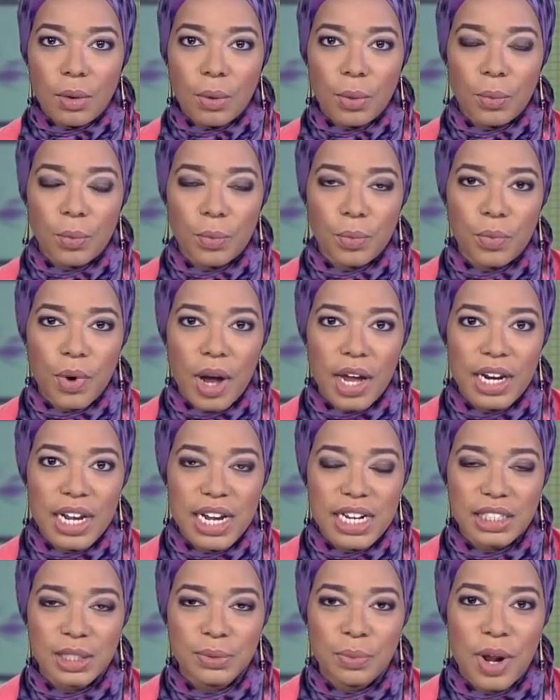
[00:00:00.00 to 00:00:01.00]
Well,
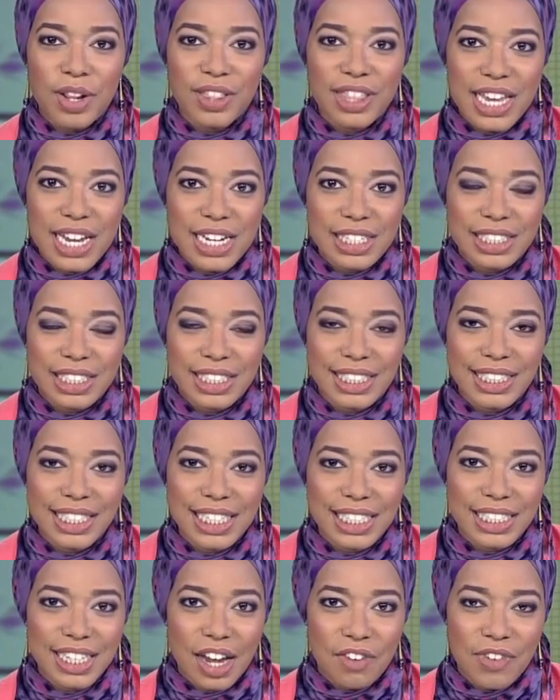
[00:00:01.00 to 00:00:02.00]
Rani, it's one thing to
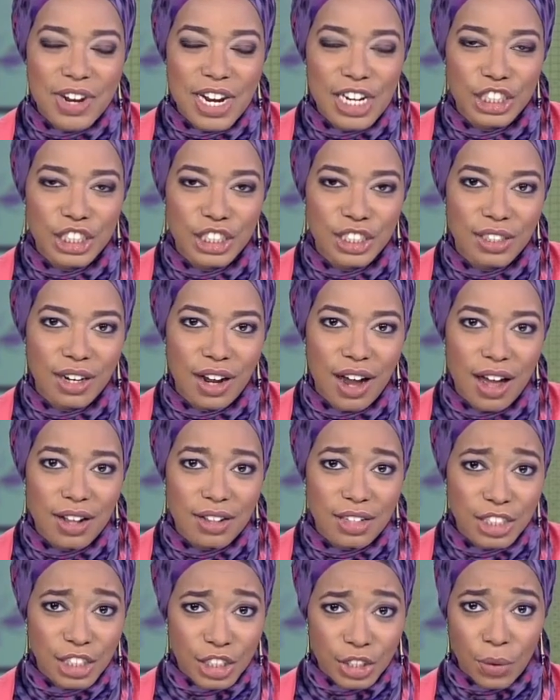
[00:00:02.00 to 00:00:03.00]
see a definition
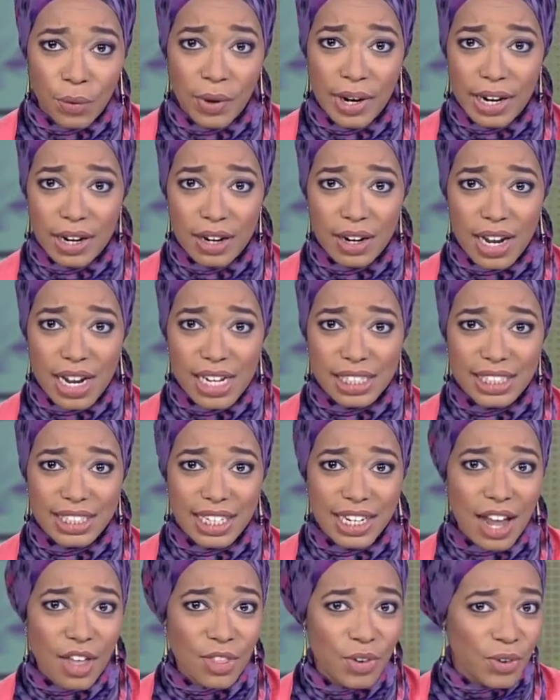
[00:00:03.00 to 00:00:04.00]
on the screen,
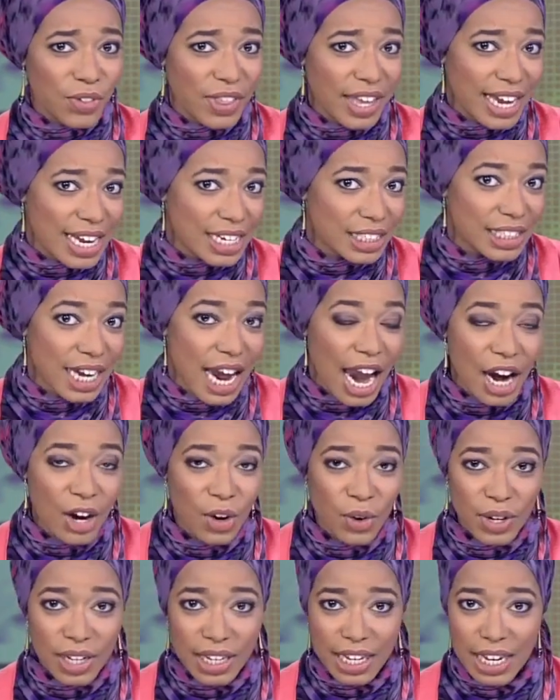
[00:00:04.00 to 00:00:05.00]
it's another thing
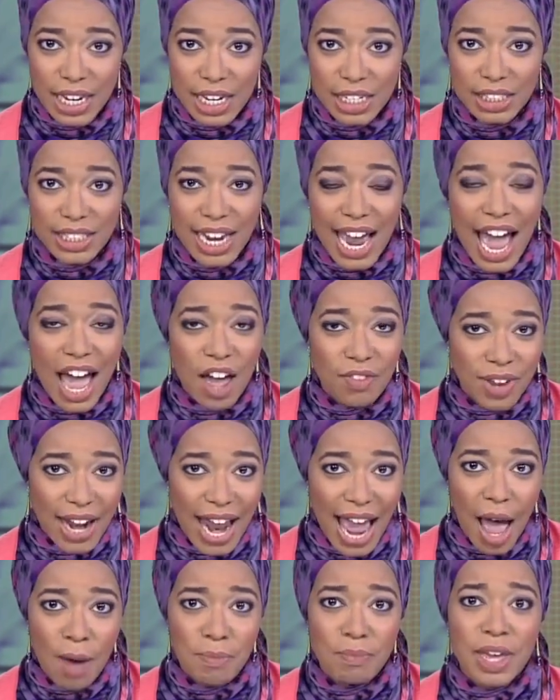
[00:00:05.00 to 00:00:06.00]
entirely to have
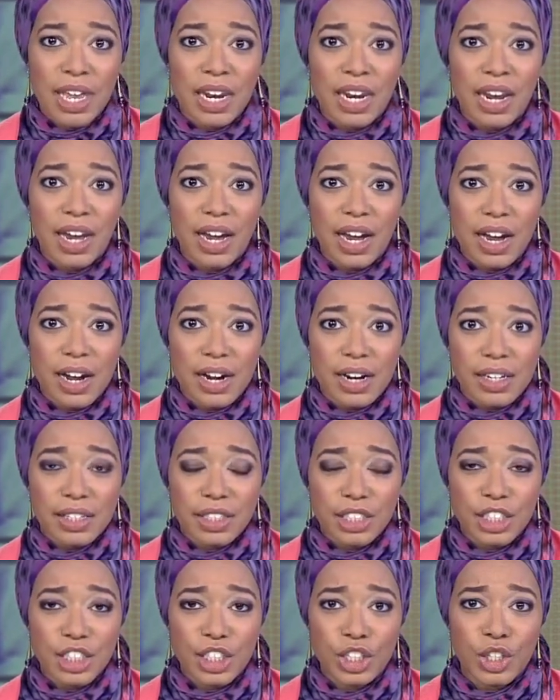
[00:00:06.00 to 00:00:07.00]
it happen
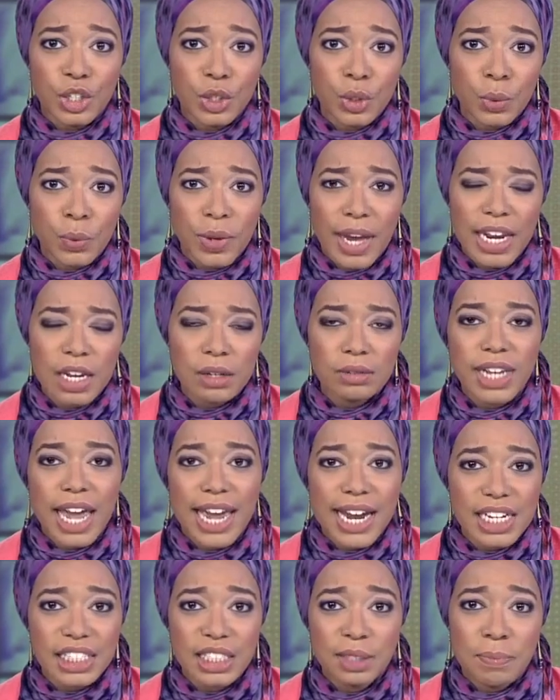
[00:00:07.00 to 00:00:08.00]
to you. Can you
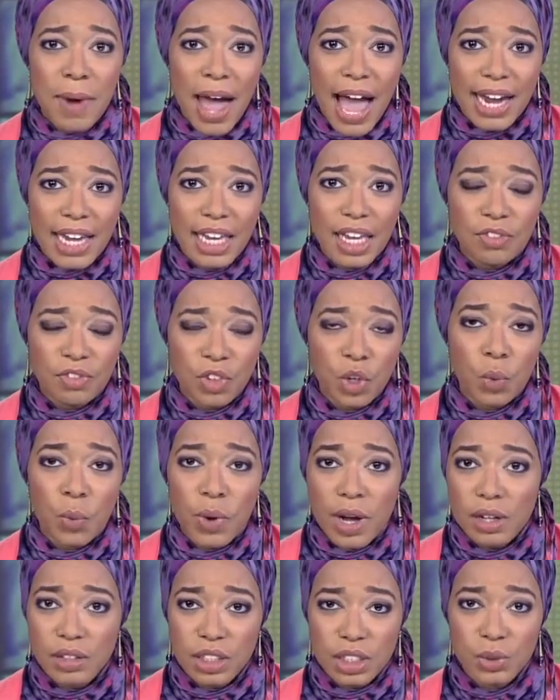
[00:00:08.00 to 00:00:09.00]
take us back, if you
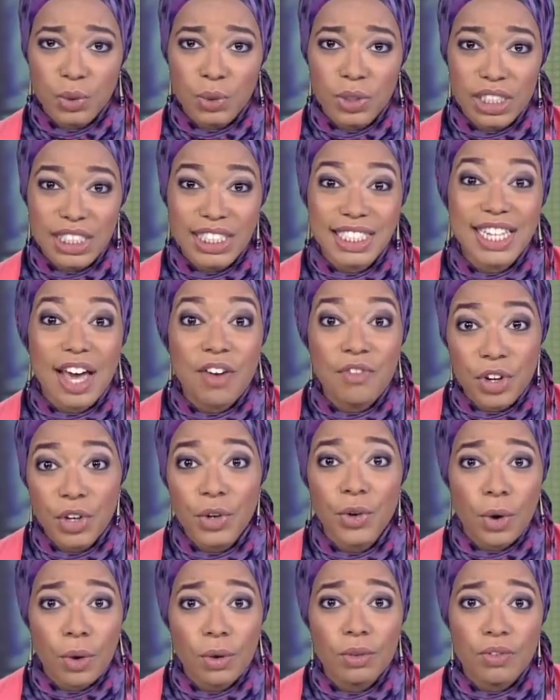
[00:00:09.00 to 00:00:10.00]
will, to this
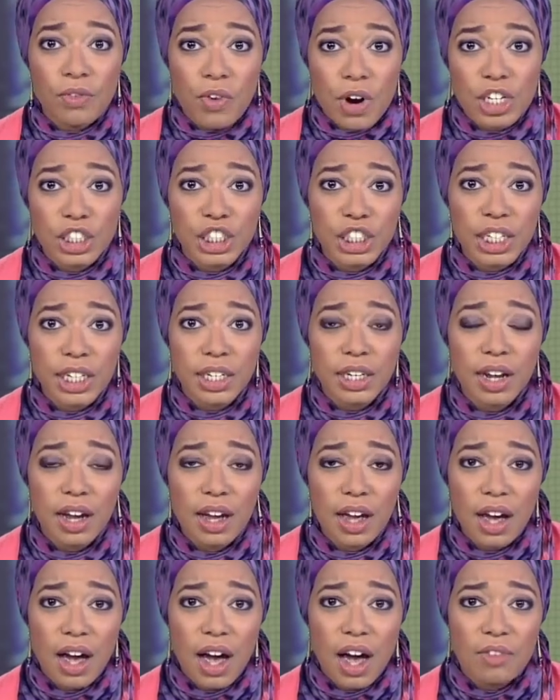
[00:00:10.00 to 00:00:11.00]
seven year old version
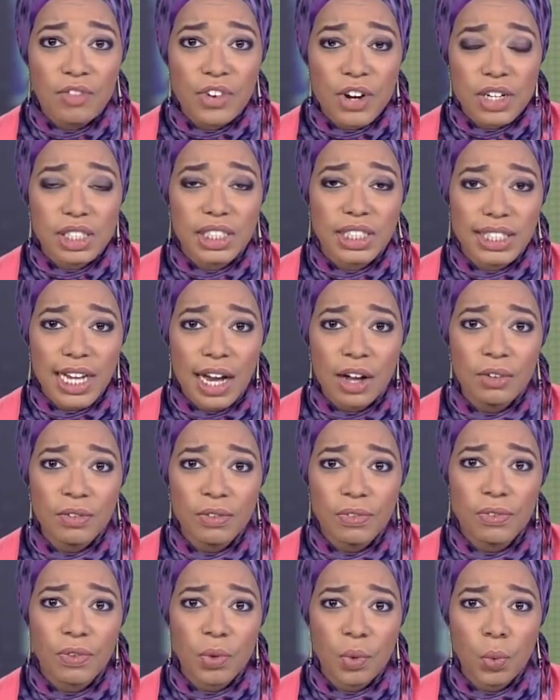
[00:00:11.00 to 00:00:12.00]
of
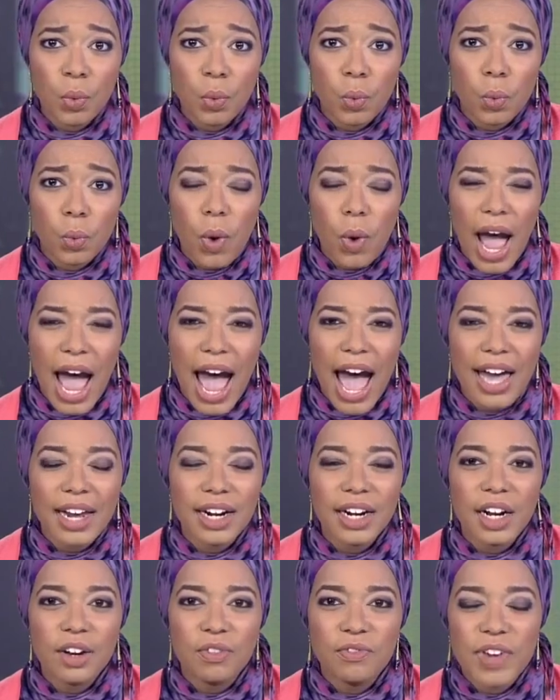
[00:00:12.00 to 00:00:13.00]
yourself?
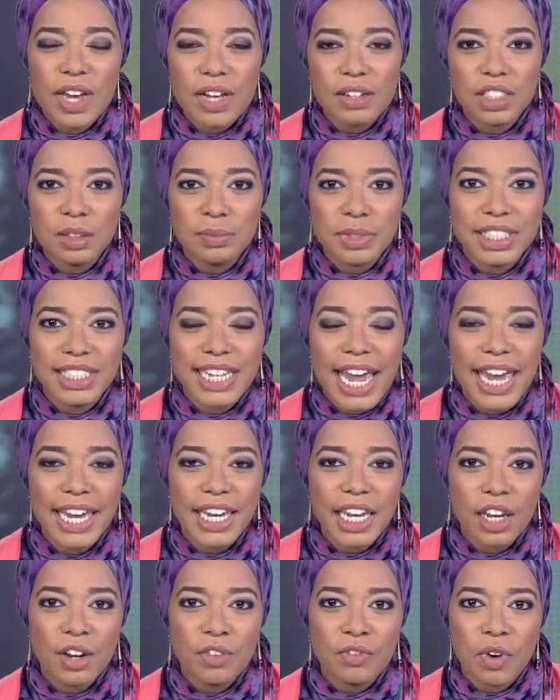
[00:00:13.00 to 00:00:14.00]
How did it feel to be
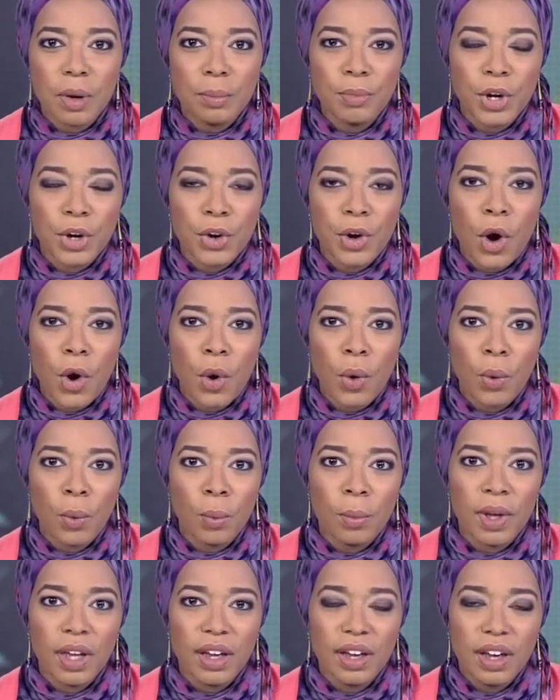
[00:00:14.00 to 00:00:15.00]
taken from your
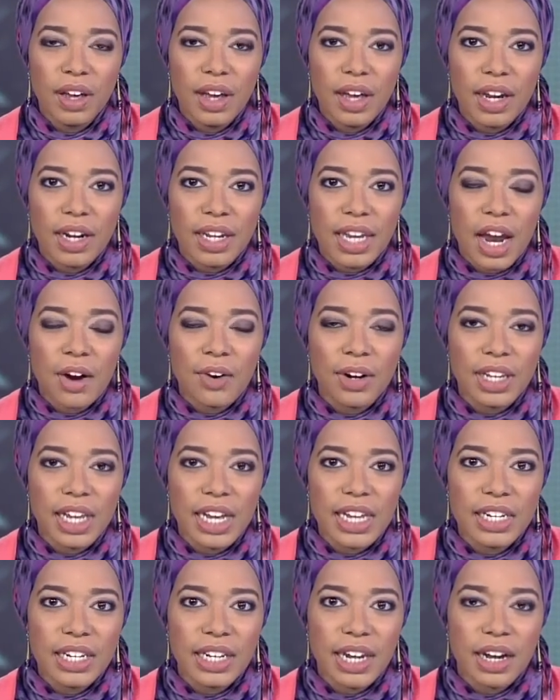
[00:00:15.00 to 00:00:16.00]
home in
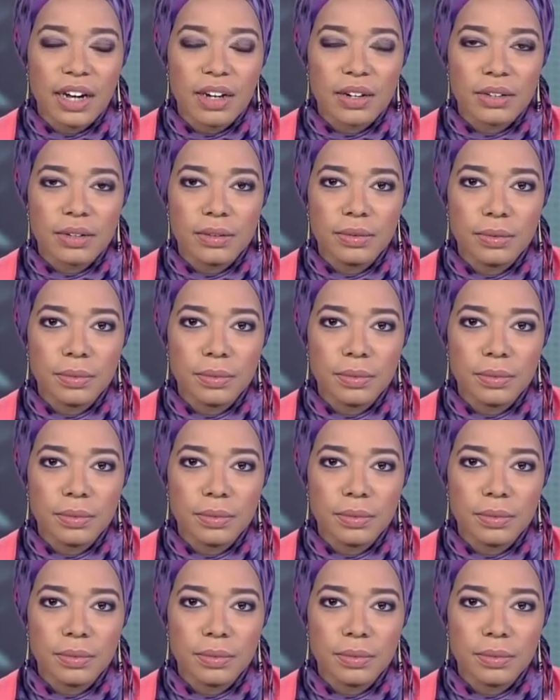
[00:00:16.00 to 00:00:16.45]
Kerala, India?